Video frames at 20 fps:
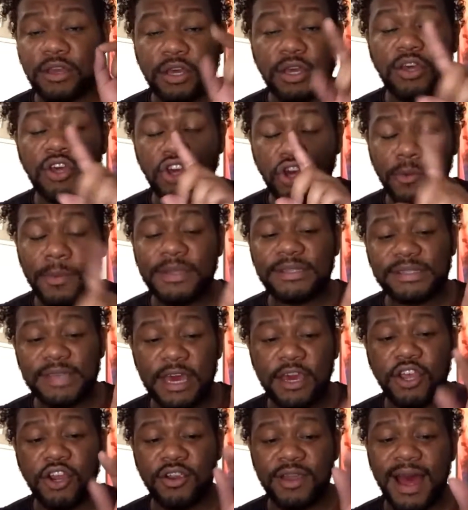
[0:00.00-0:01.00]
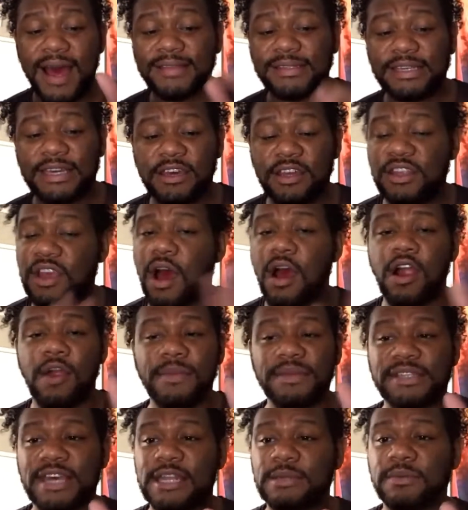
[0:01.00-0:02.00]
humans say curiosity, and y'all heard
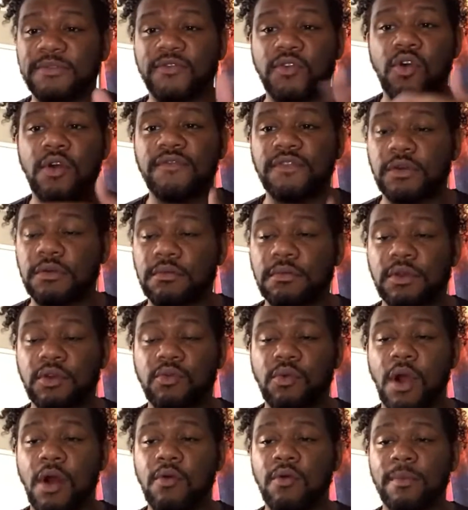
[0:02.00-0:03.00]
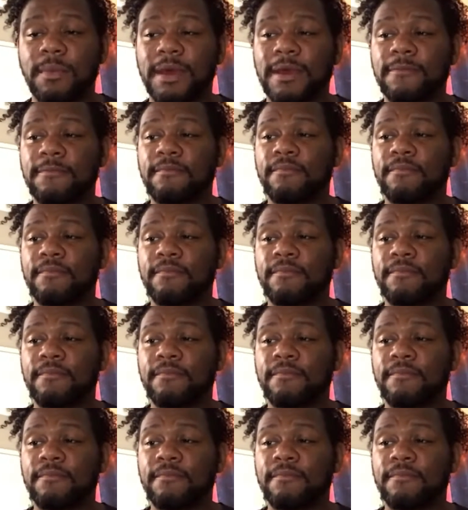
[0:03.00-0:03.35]
me say this before if you roll with me.